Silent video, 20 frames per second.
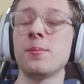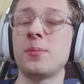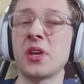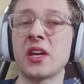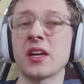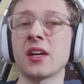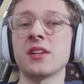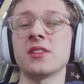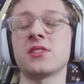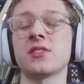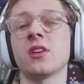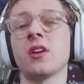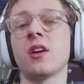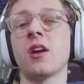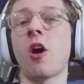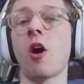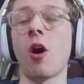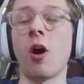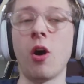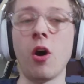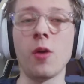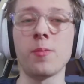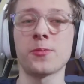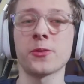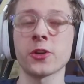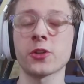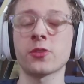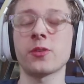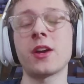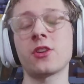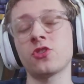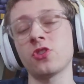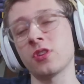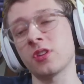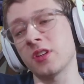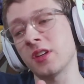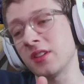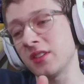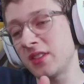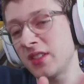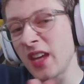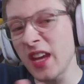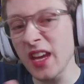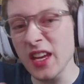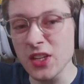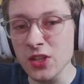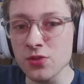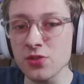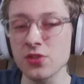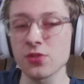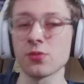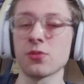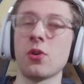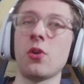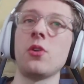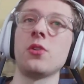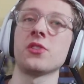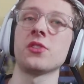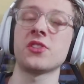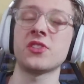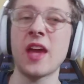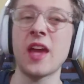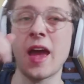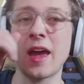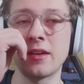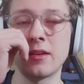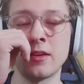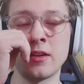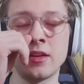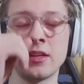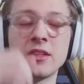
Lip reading: because all progression continues through the whole set.